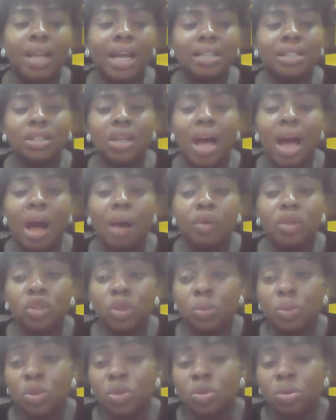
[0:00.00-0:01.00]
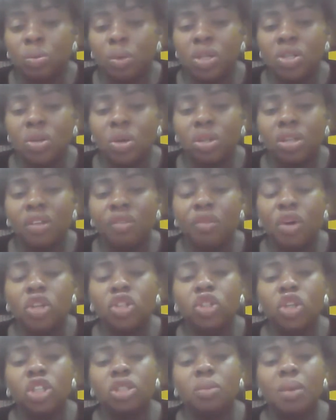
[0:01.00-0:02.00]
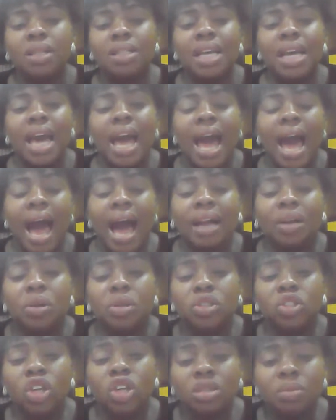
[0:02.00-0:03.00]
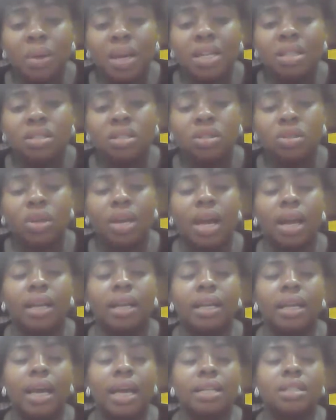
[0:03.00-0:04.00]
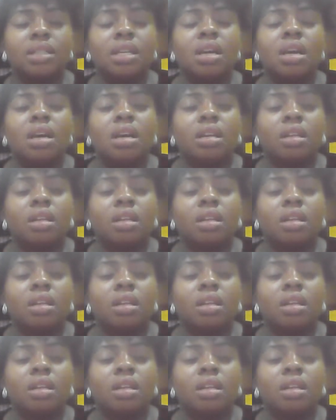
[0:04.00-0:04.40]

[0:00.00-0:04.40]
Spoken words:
That's not how it's supposed to be. So default judgment are those judgments you can get